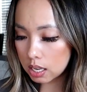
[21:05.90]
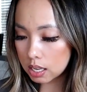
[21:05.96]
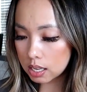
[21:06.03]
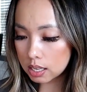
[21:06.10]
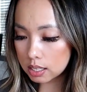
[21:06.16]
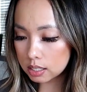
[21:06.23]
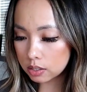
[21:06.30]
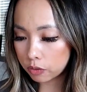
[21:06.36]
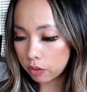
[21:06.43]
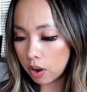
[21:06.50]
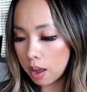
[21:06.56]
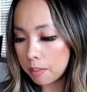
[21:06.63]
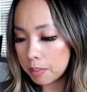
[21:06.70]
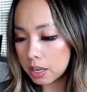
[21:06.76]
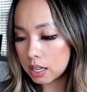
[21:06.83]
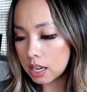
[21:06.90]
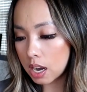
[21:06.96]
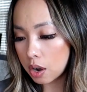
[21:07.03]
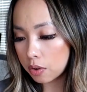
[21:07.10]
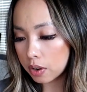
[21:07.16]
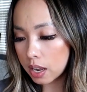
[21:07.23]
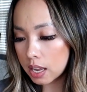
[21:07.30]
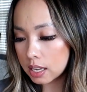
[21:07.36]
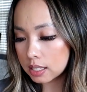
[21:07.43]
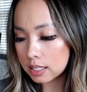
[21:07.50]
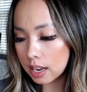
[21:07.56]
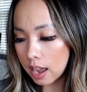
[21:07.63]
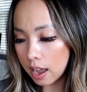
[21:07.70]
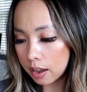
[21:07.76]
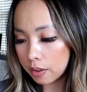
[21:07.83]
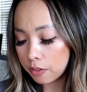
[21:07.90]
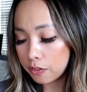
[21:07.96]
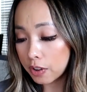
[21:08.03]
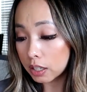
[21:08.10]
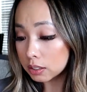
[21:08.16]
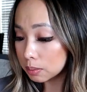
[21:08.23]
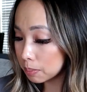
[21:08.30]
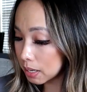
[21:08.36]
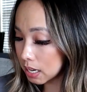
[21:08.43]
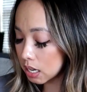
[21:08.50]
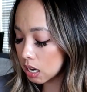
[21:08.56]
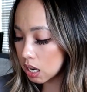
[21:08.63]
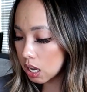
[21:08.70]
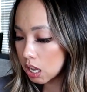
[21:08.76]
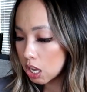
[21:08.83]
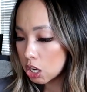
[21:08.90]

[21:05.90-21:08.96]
is from Nere Dag Feltman.